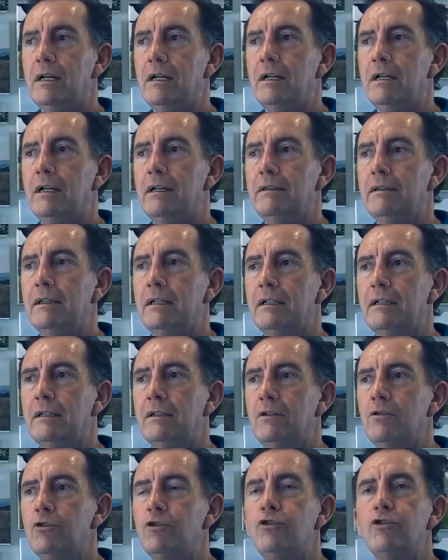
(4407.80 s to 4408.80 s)
I
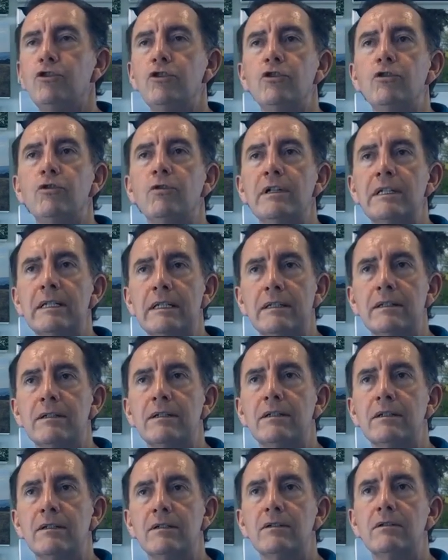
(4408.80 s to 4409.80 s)
think you should always
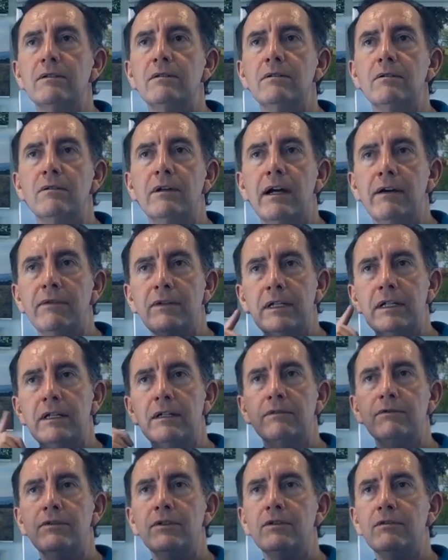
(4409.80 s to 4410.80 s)
listen or have an
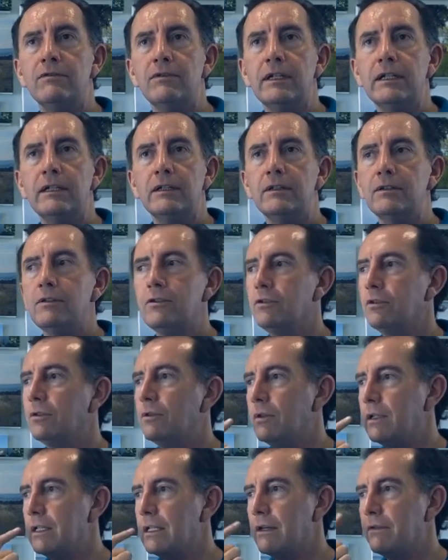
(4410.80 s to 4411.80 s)
ear for your vehicle. You
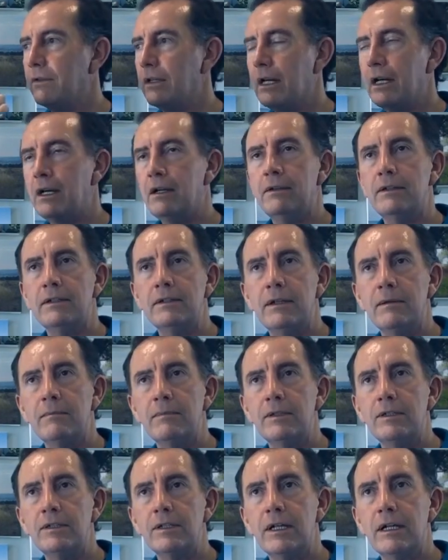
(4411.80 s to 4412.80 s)
should always have an eye on the
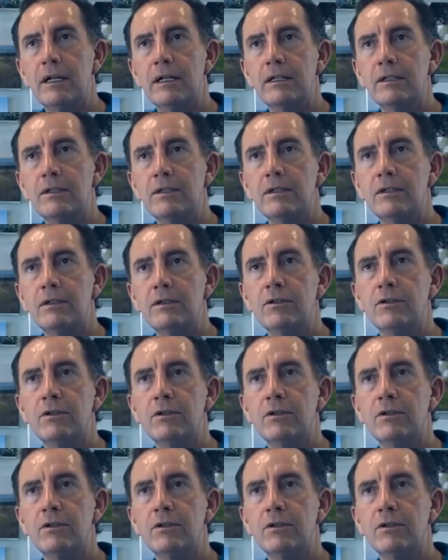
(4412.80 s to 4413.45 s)
temperature gauge.